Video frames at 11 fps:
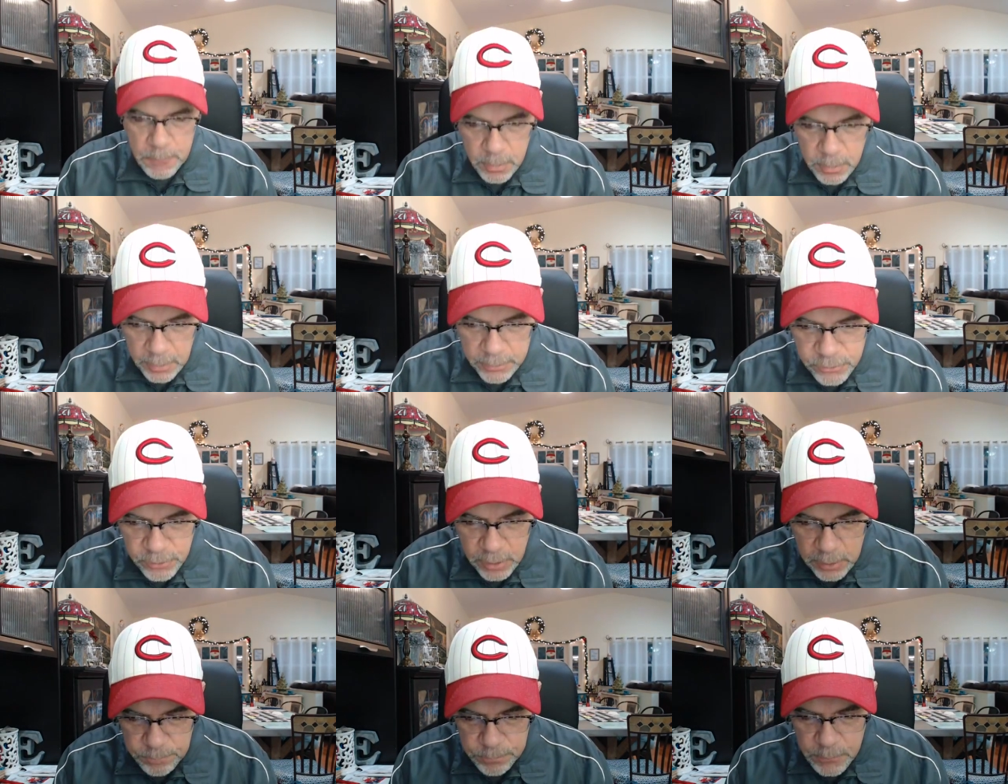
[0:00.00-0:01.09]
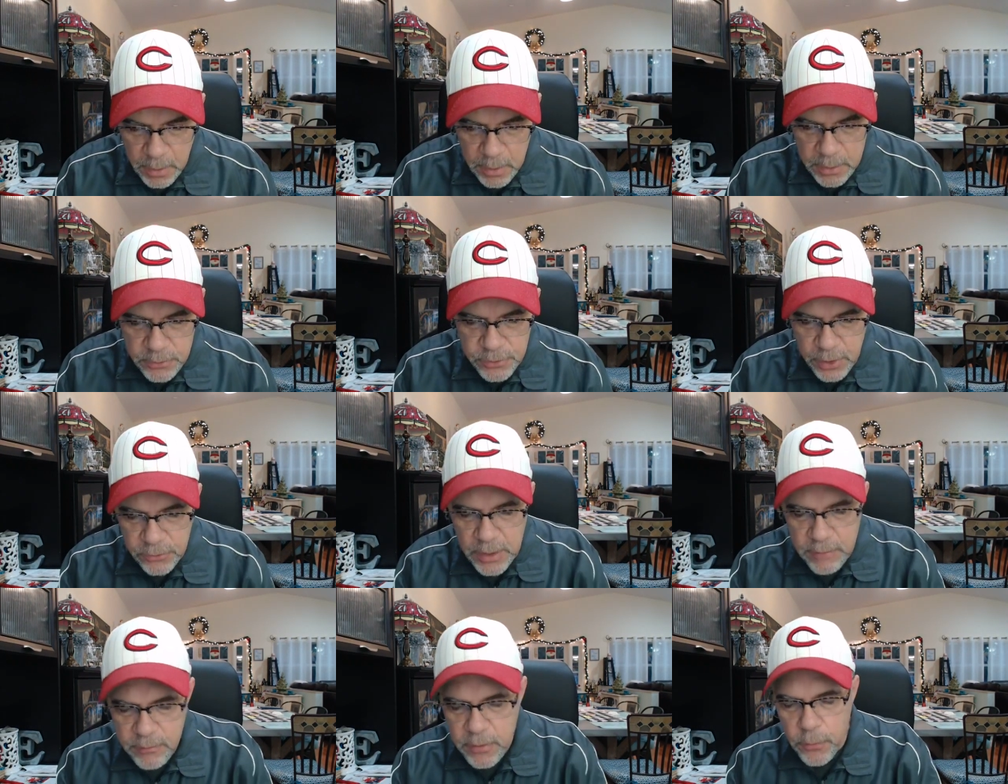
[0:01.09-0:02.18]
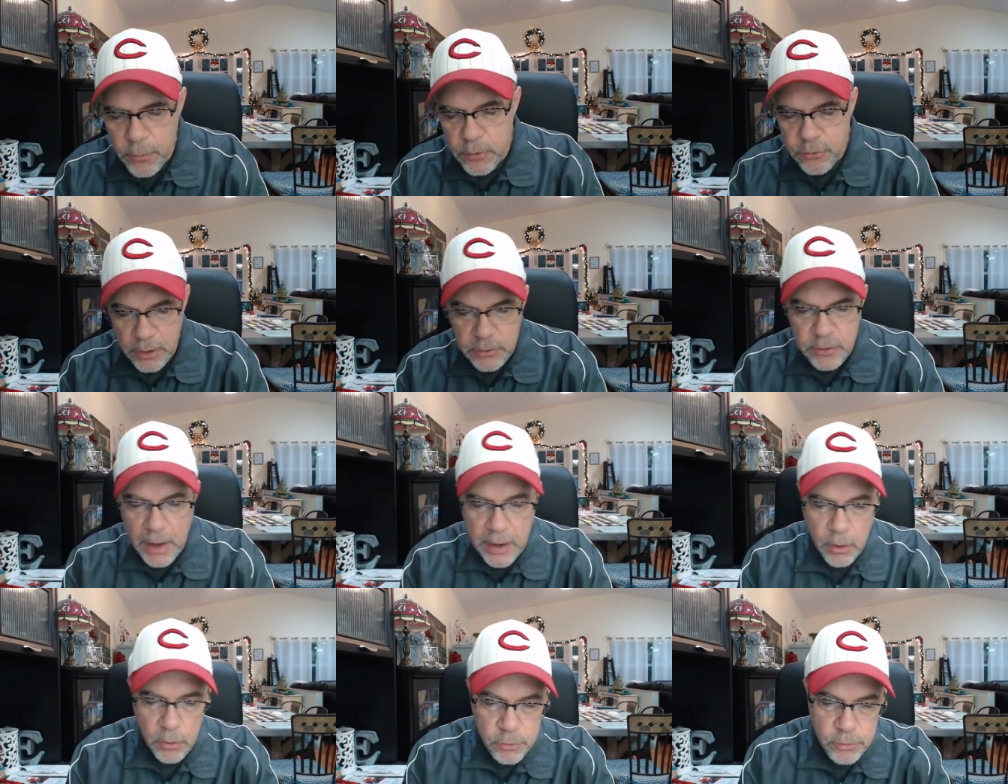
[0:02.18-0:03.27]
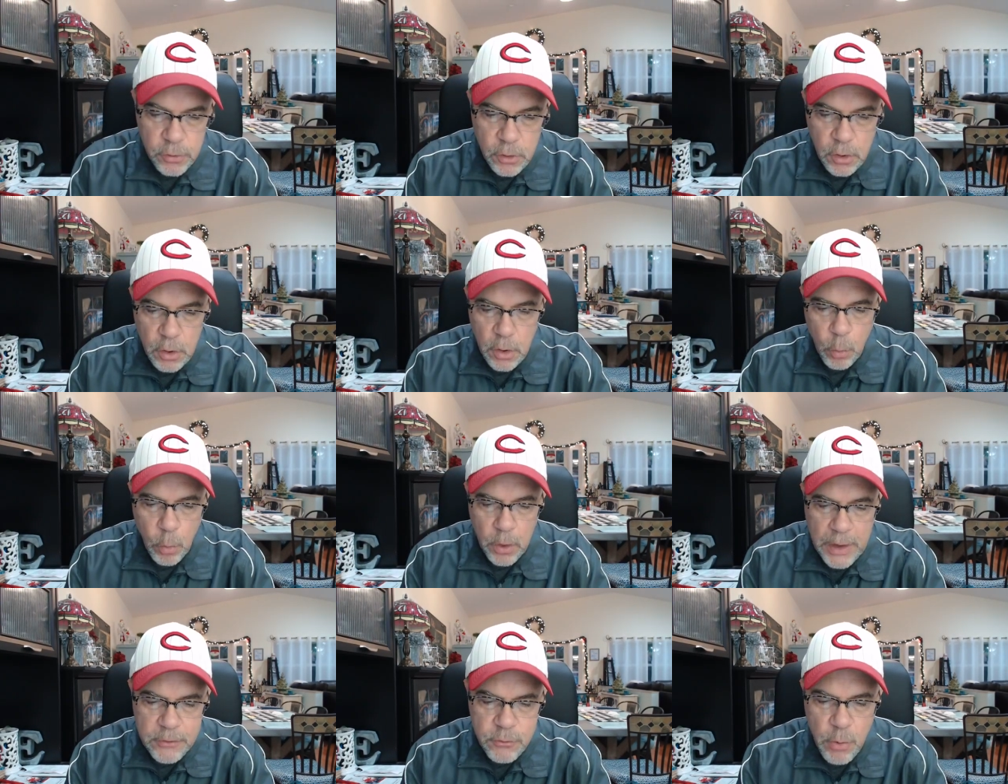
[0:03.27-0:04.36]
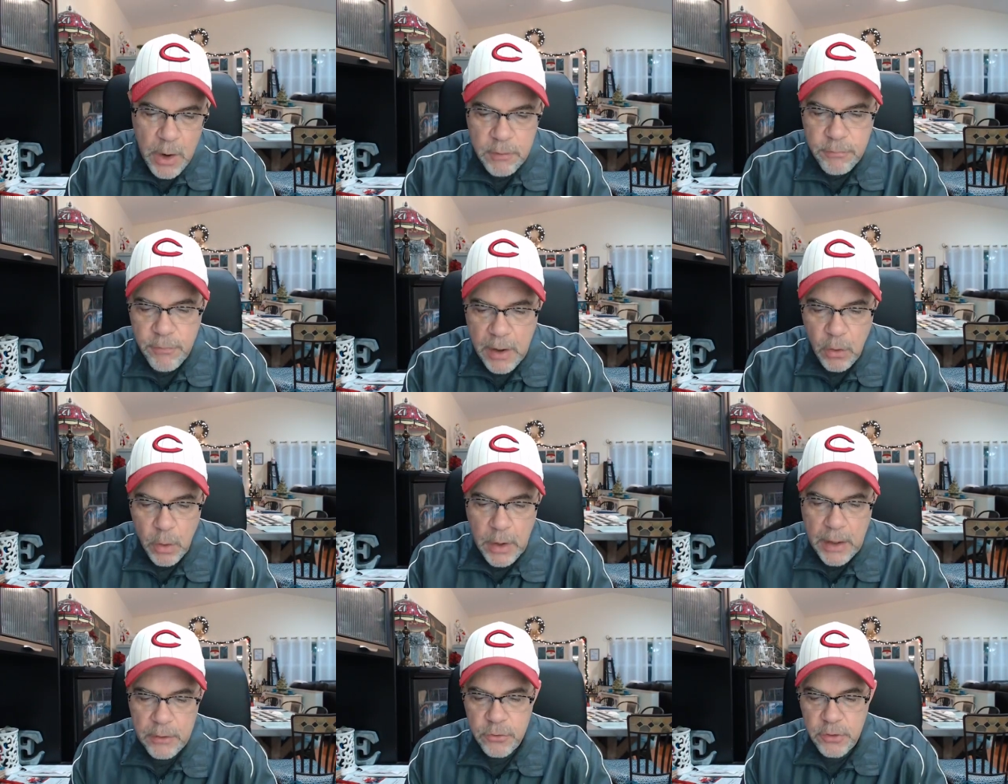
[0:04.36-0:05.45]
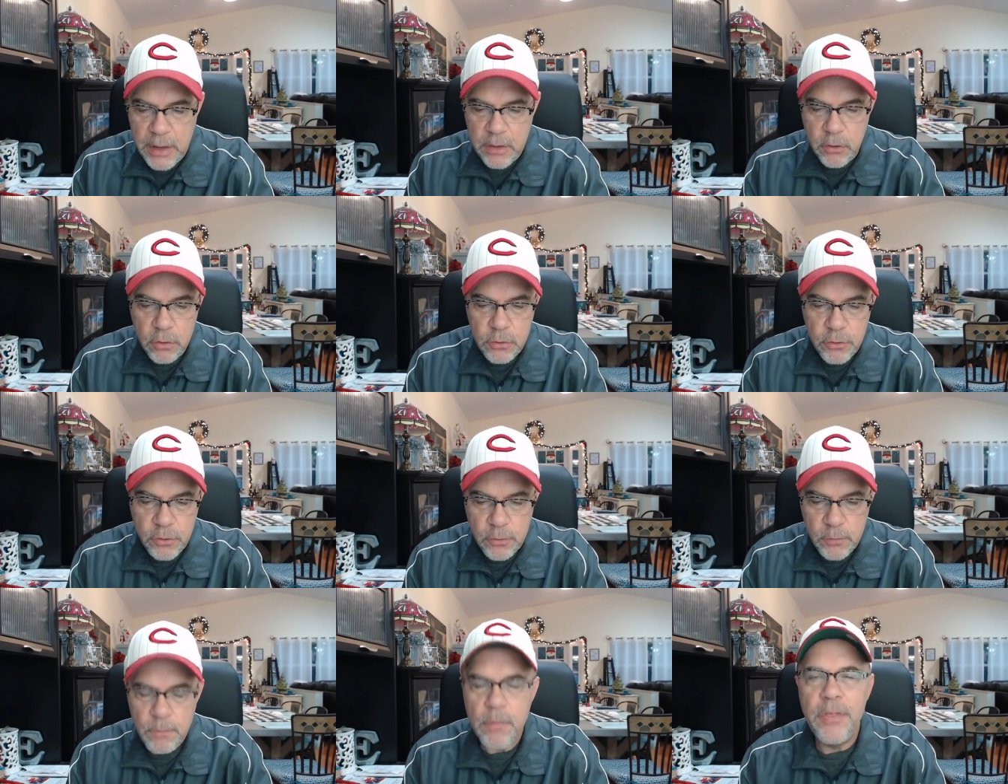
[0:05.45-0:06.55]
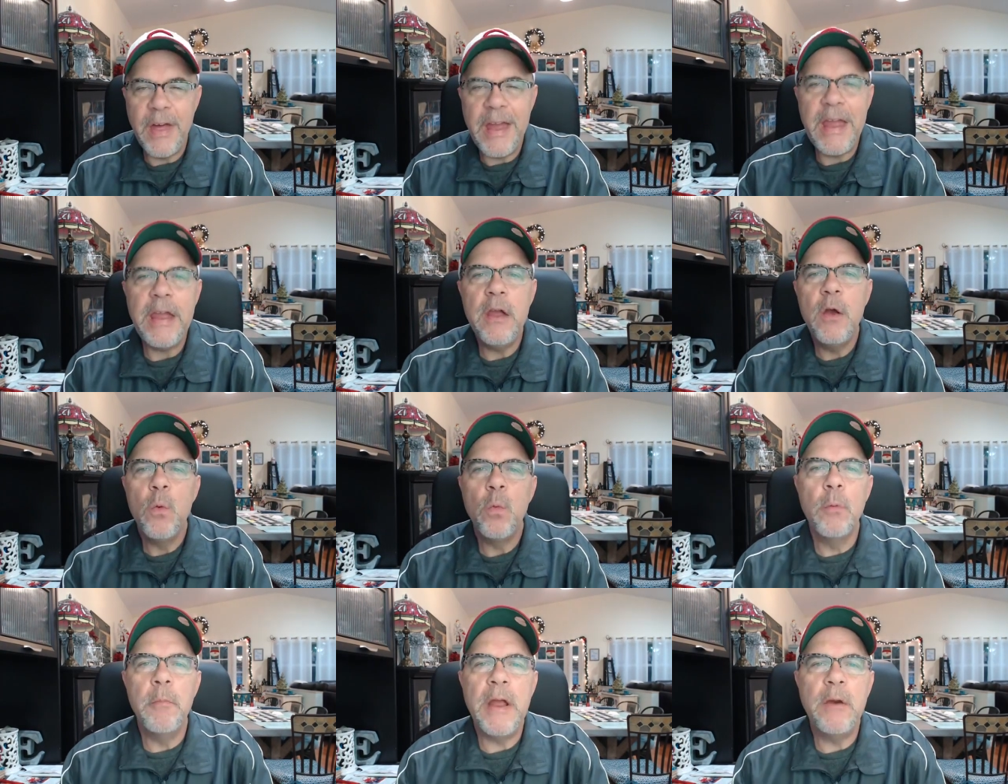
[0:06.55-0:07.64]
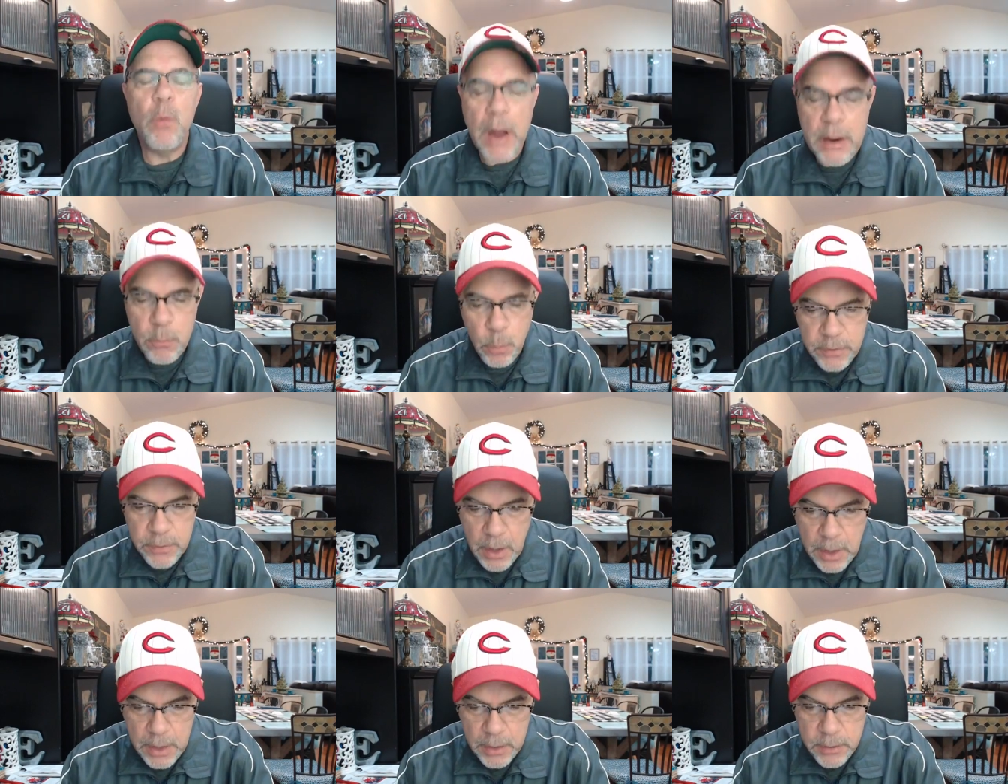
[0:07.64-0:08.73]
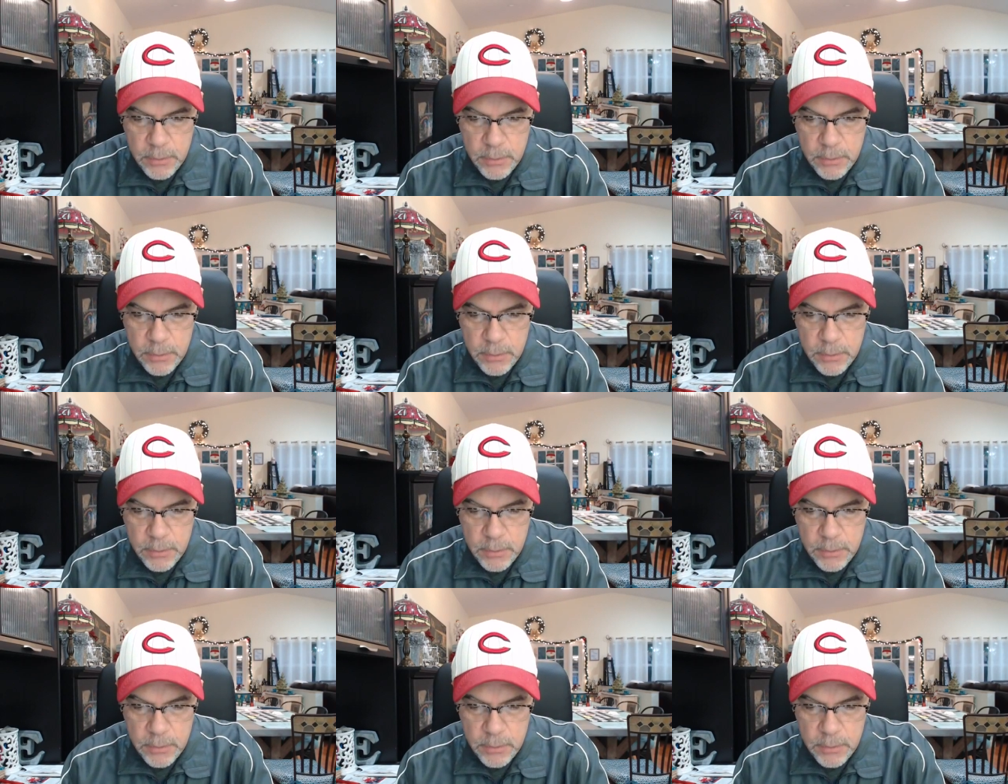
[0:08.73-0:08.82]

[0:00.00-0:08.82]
Let's see. He says, even though the Gentiles were not trying to follow God's standards, they were made right with God.